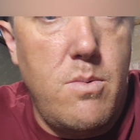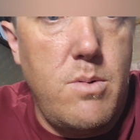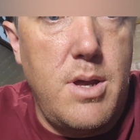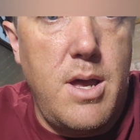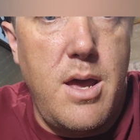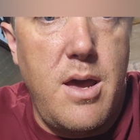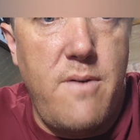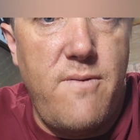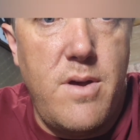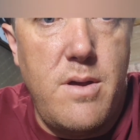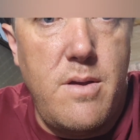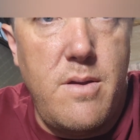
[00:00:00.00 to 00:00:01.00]
we
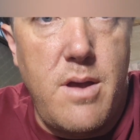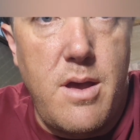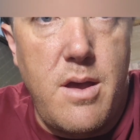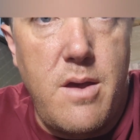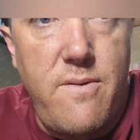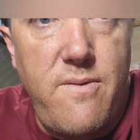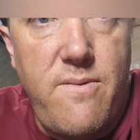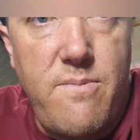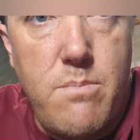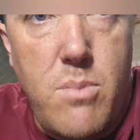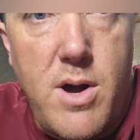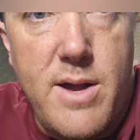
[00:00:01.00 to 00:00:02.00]
have
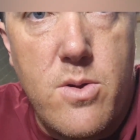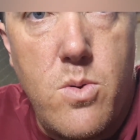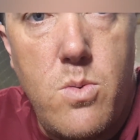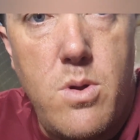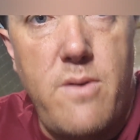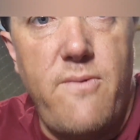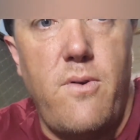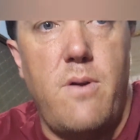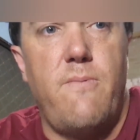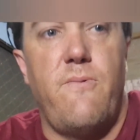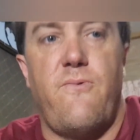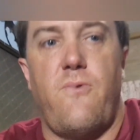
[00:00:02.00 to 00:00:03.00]
Michael
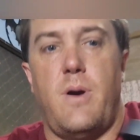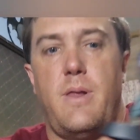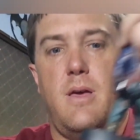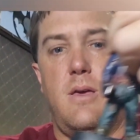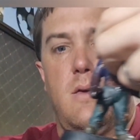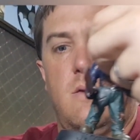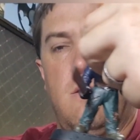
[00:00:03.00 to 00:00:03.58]
from Friday.